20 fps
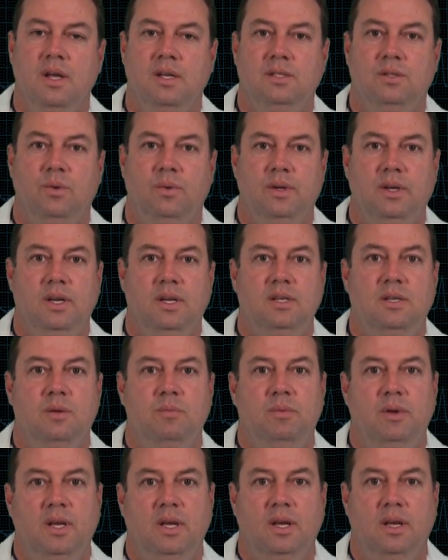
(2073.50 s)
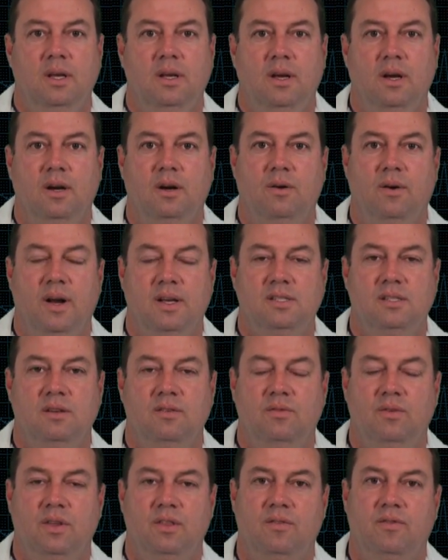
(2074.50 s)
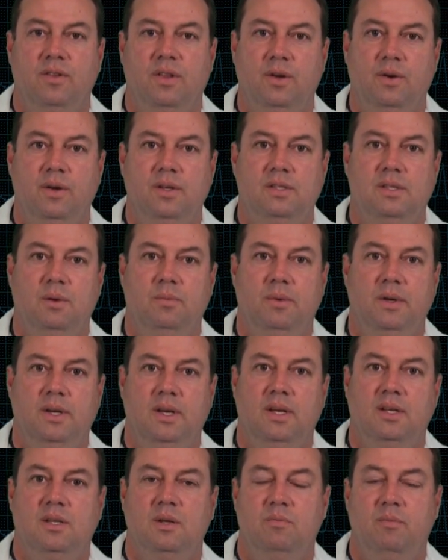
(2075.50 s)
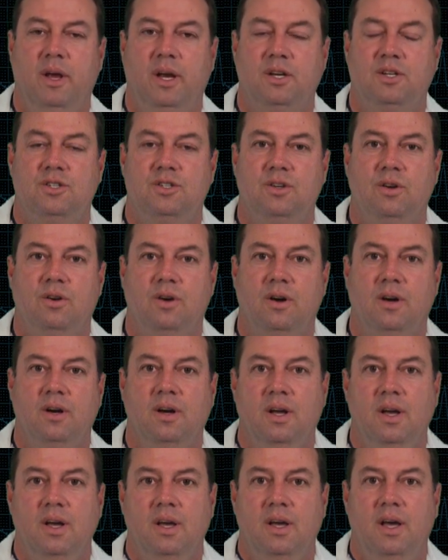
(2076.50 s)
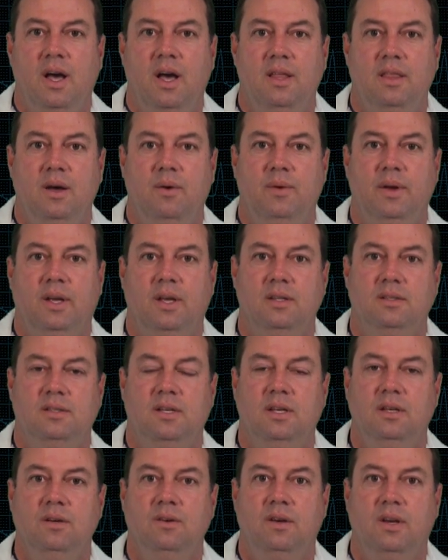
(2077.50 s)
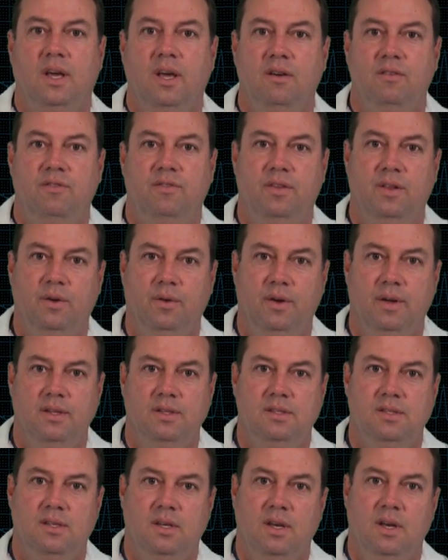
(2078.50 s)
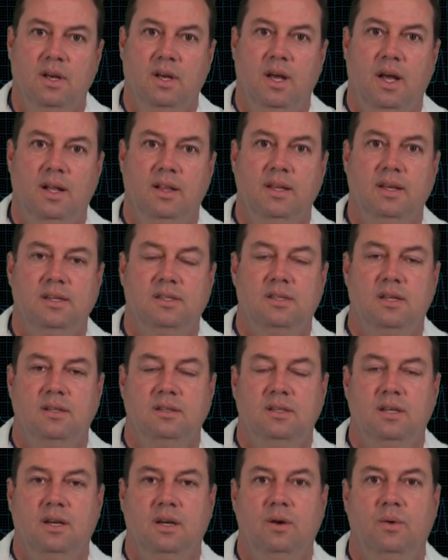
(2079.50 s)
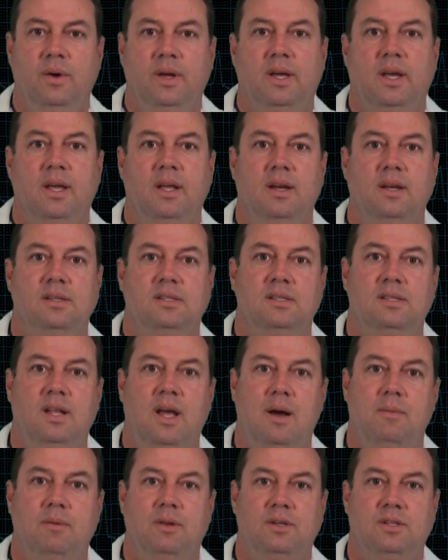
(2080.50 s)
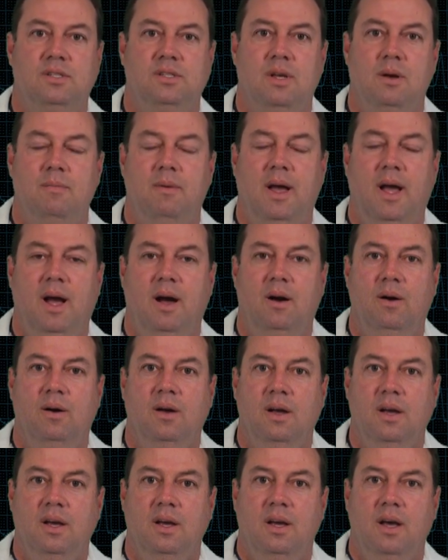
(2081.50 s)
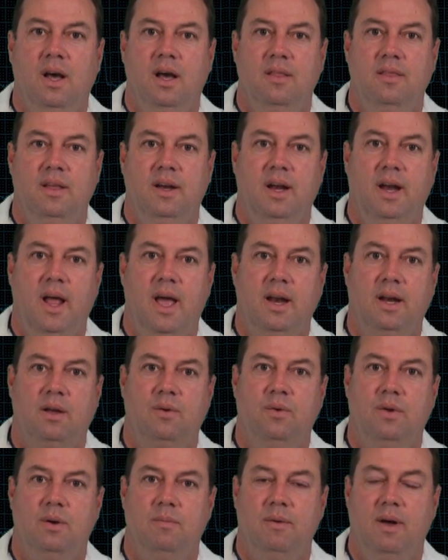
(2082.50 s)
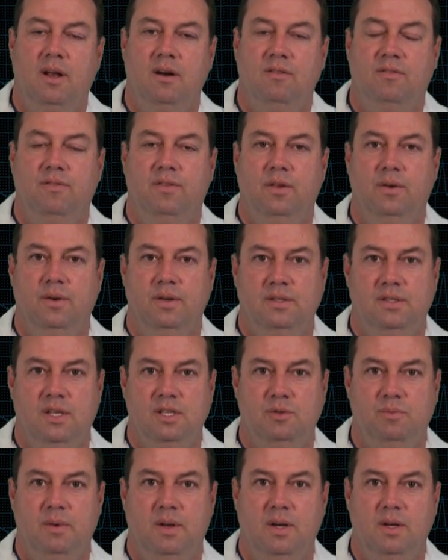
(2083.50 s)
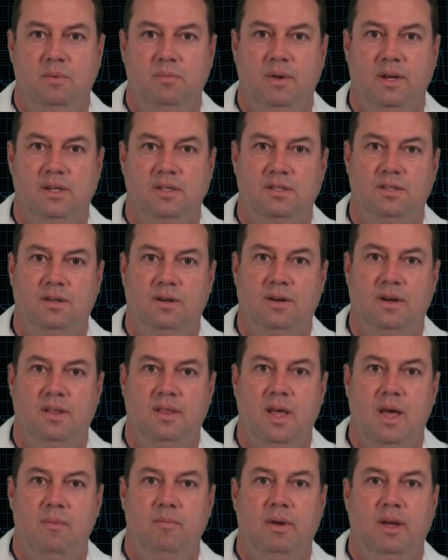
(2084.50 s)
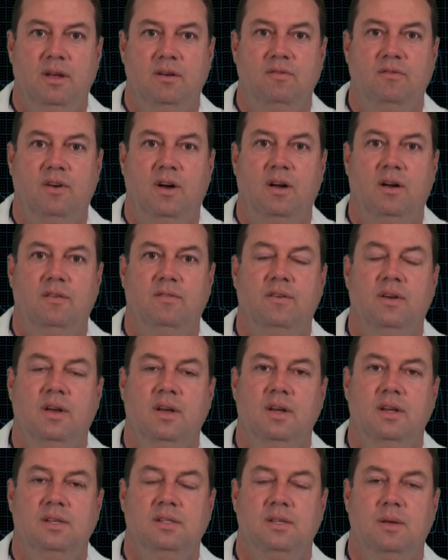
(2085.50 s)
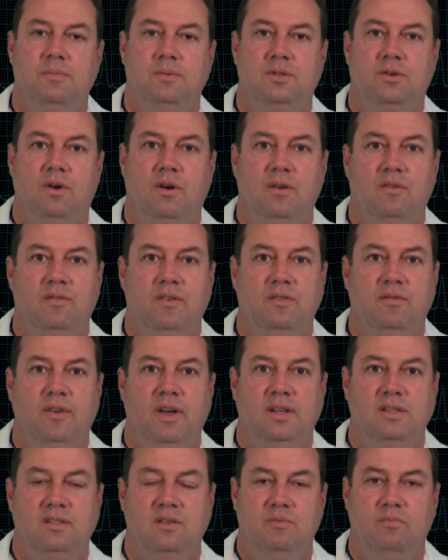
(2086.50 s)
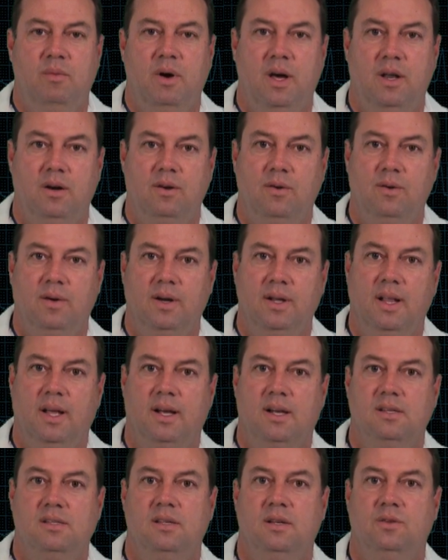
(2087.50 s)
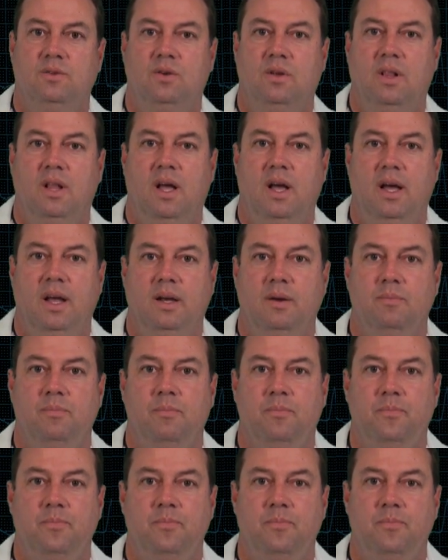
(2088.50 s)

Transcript: So we need to be aggressive with fluids and we need to make sure uh, that we continue to give fluids at least until we can establish somehow uh, that an adequate amount of fluids has been administered, and that may involve some sort of invasive monitoring like a central line.